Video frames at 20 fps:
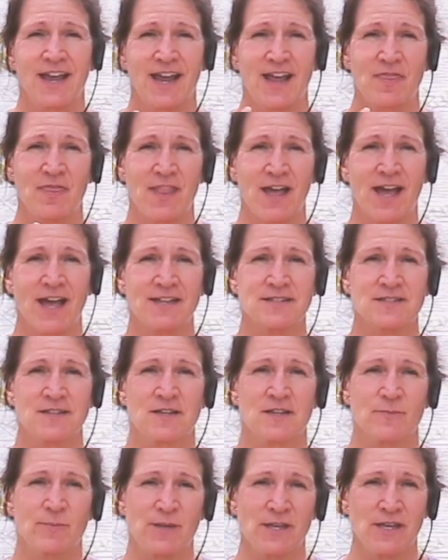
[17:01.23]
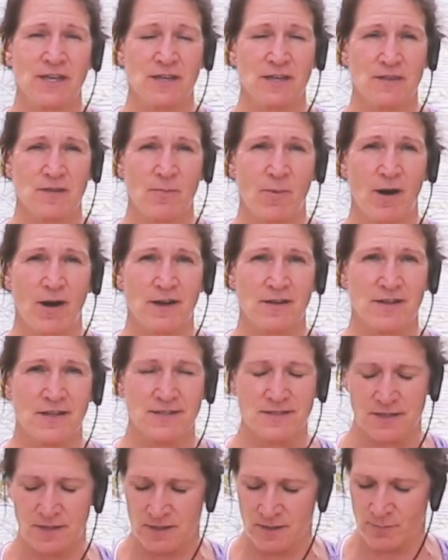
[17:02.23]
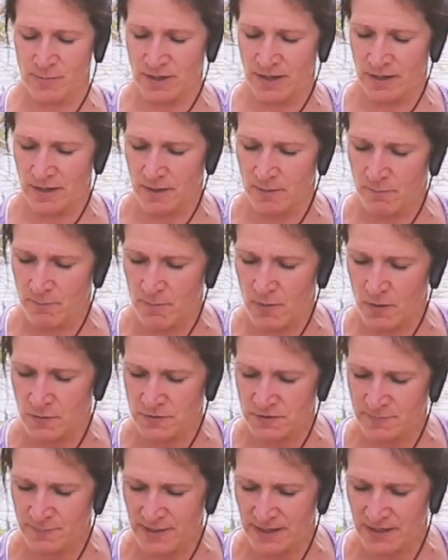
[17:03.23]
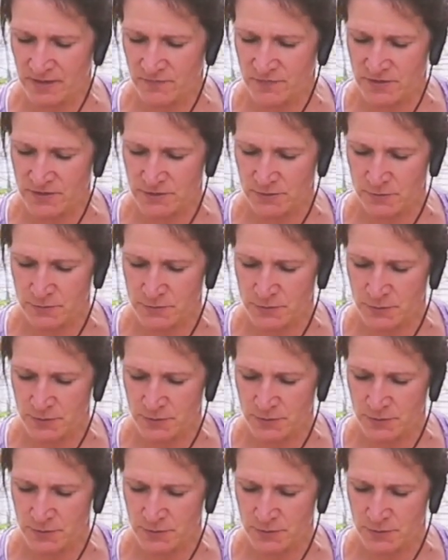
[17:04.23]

And that's going to be the part that's going to be most beneficial